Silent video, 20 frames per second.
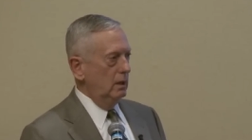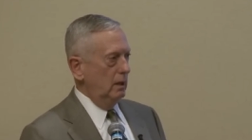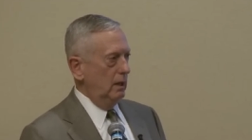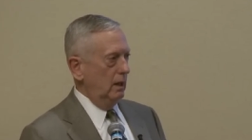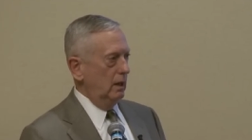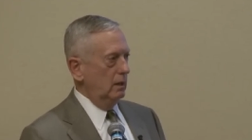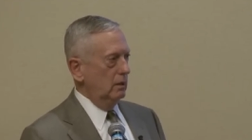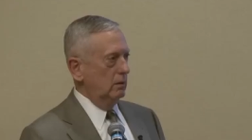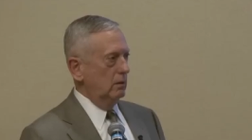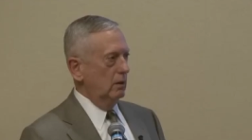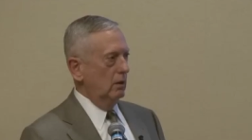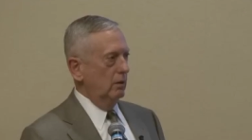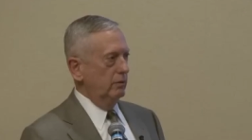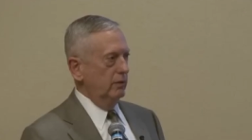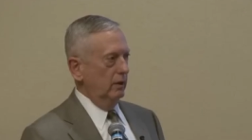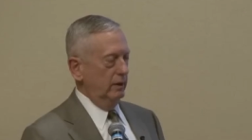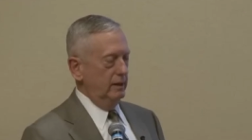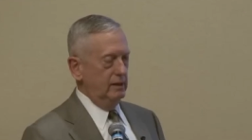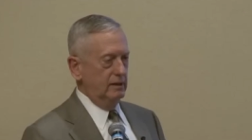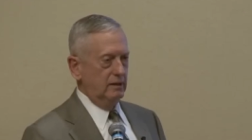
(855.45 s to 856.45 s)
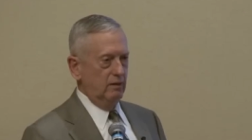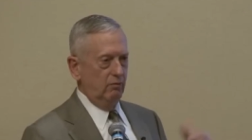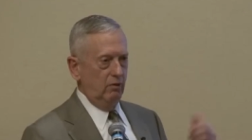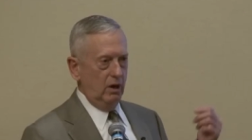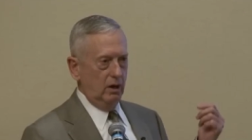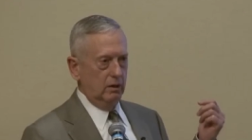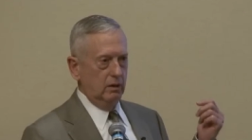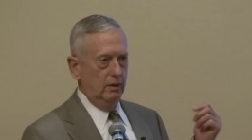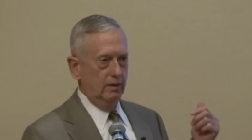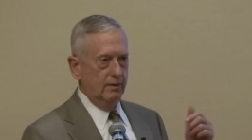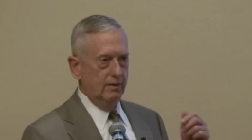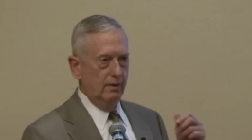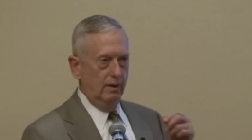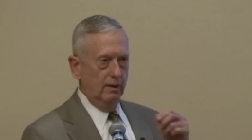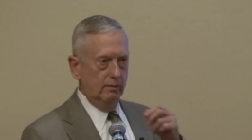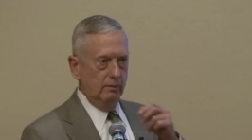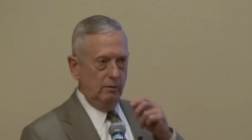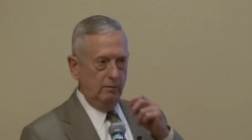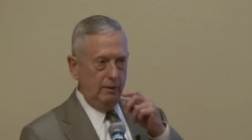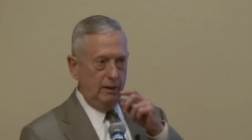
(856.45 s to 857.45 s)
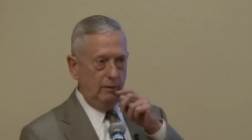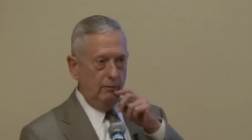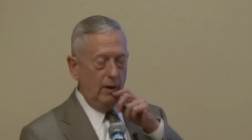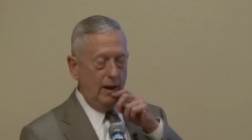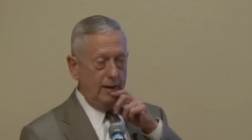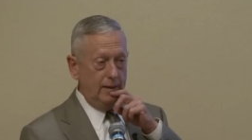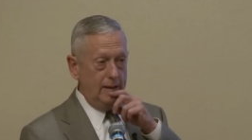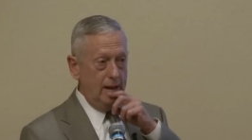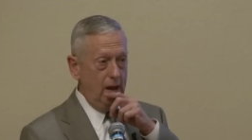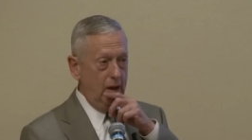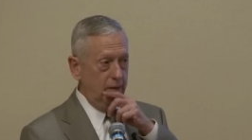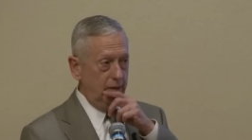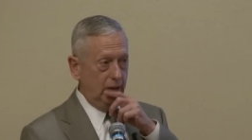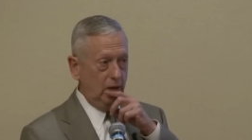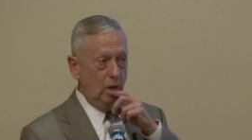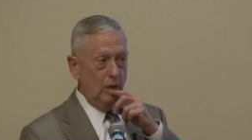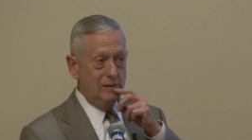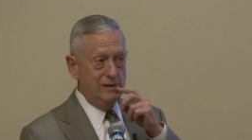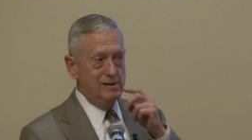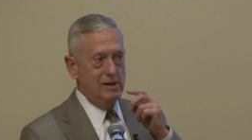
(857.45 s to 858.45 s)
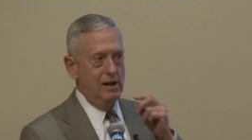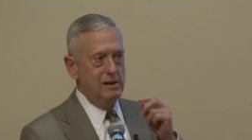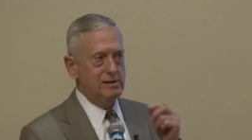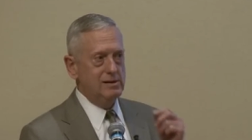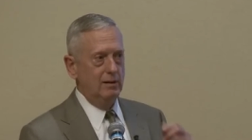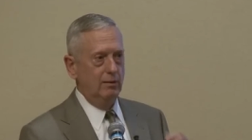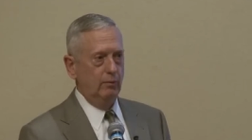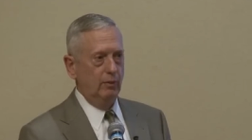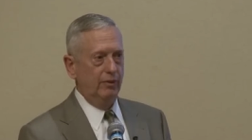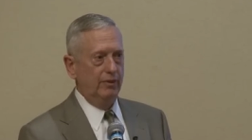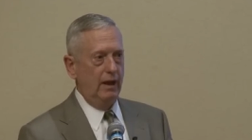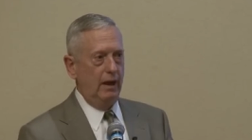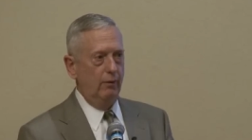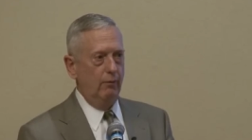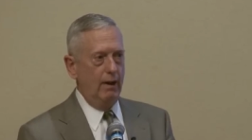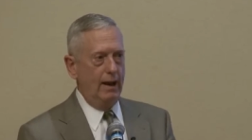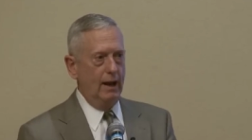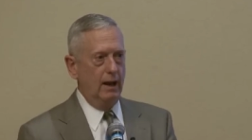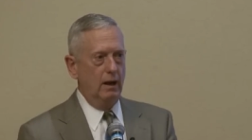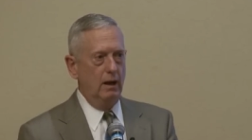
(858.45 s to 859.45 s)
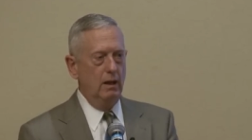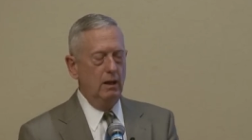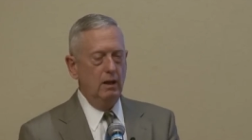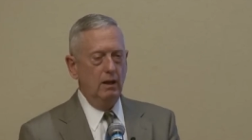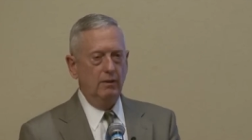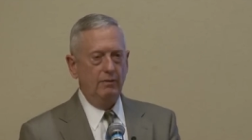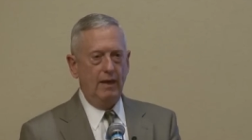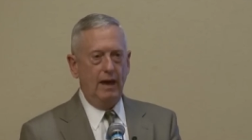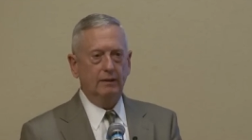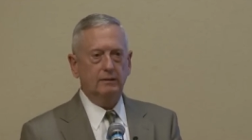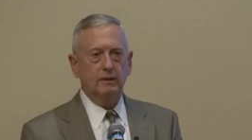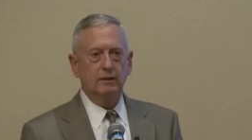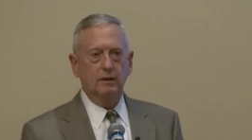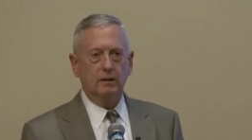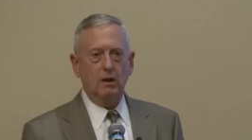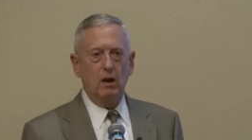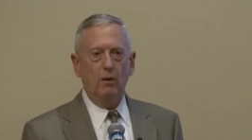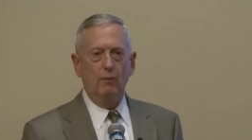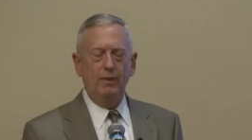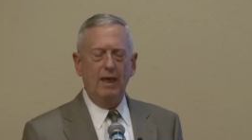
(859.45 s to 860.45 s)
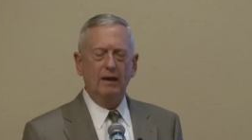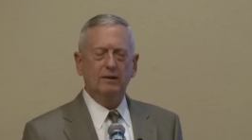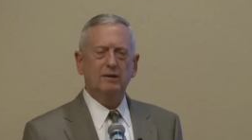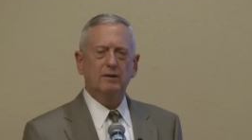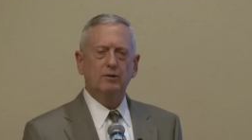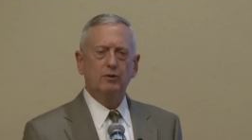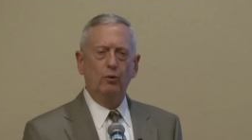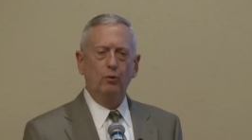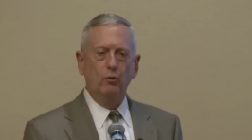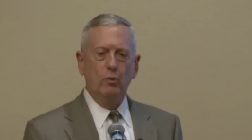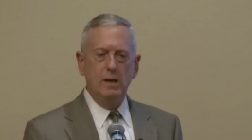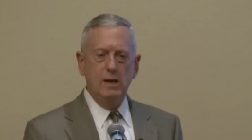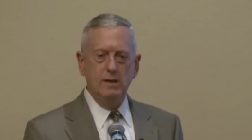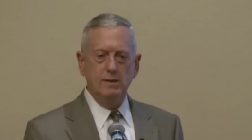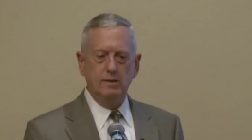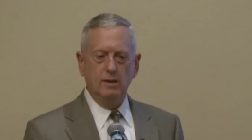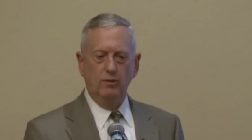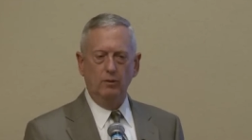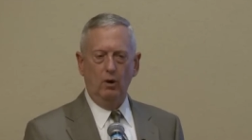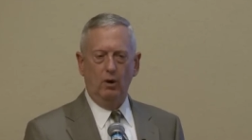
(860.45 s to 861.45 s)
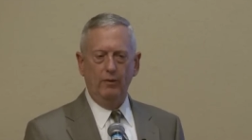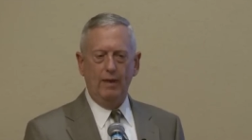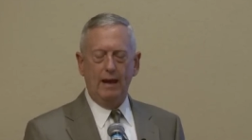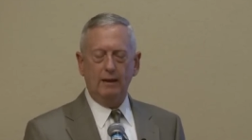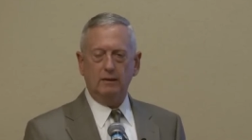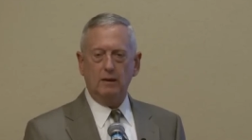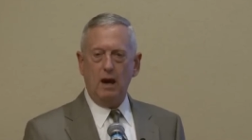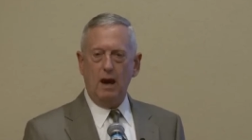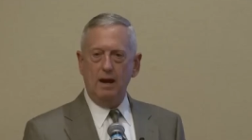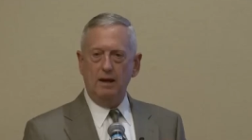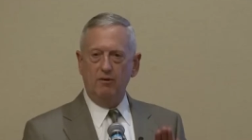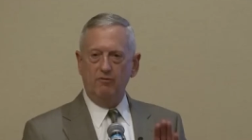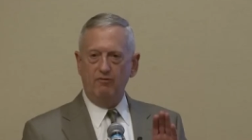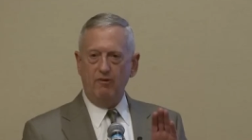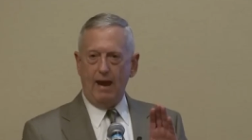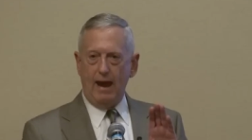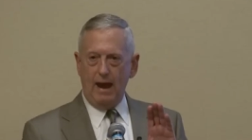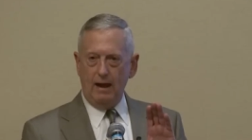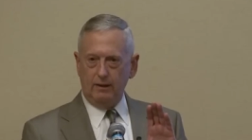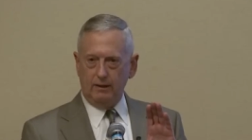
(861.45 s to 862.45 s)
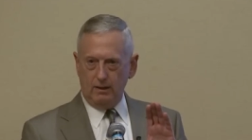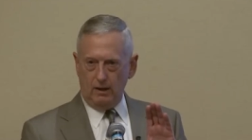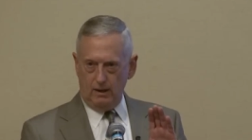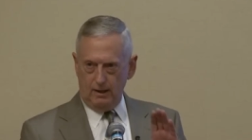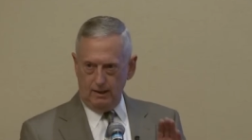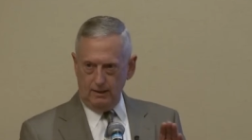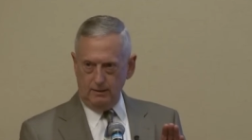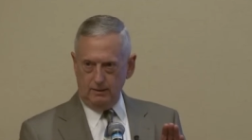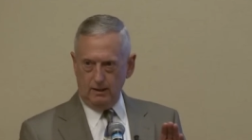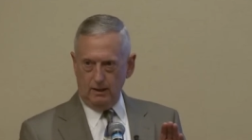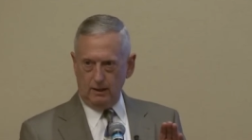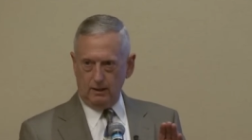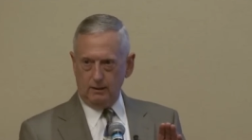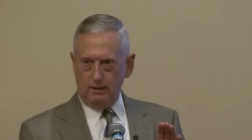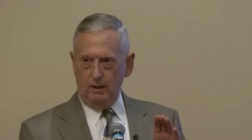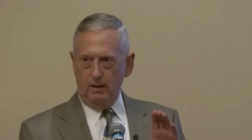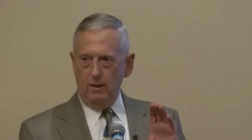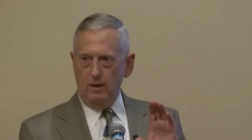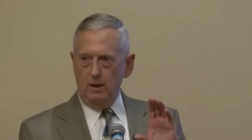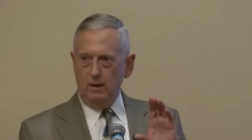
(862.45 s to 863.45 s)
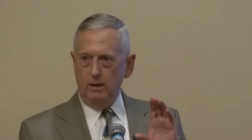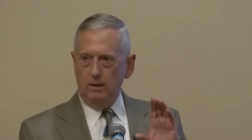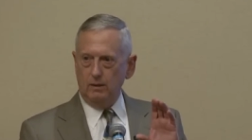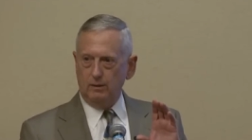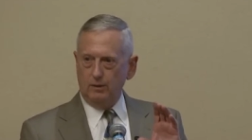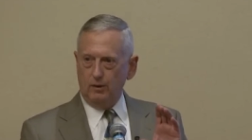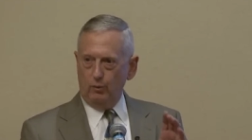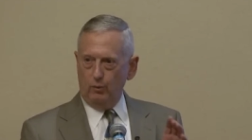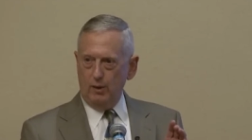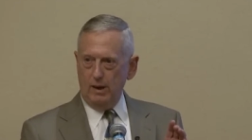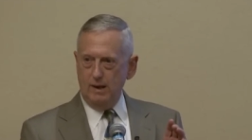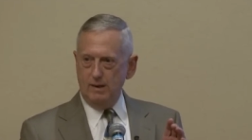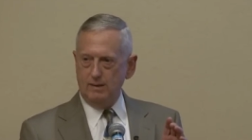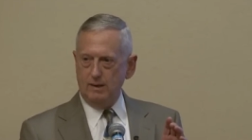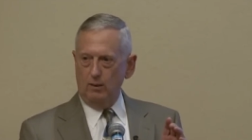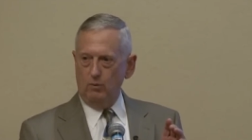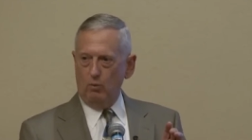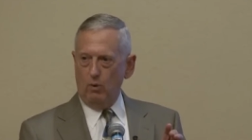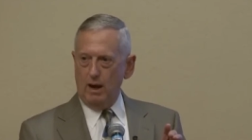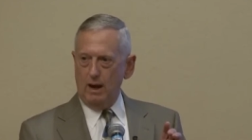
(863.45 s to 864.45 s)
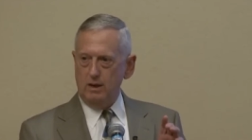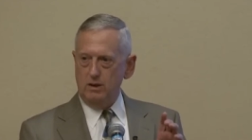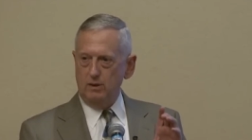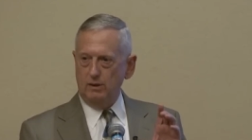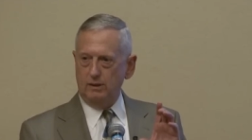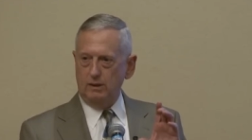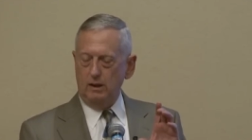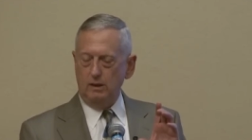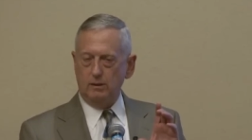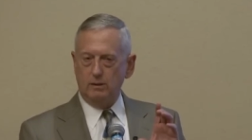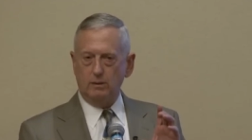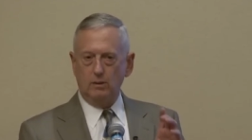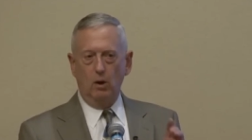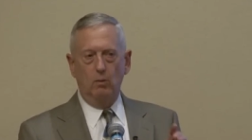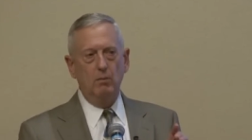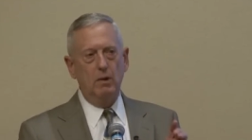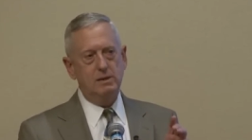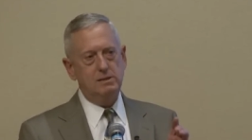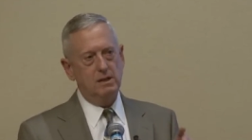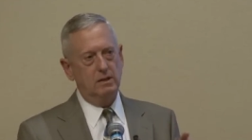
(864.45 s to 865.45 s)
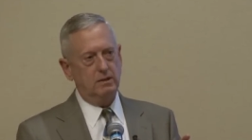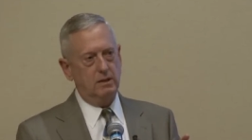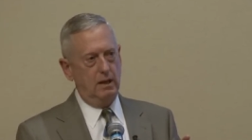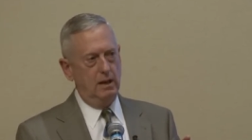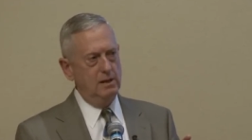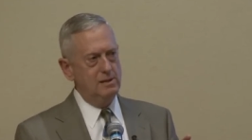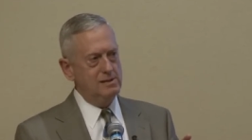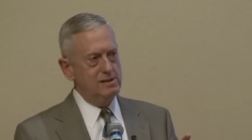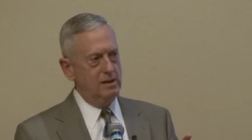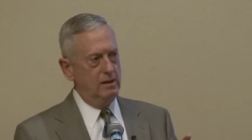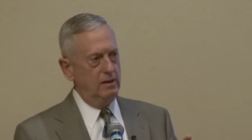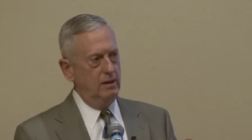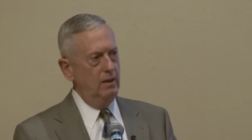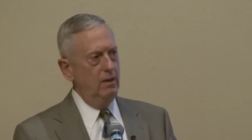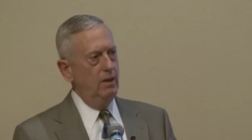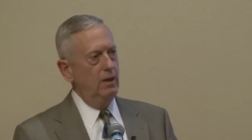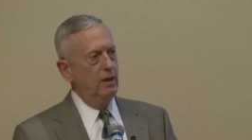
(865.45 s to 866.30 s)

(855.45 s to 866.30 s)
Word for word: and the least of our concerns would be right now negotiations with Iran. That's the, that's the reason though, that kind of conduct is the reason why you see so much attention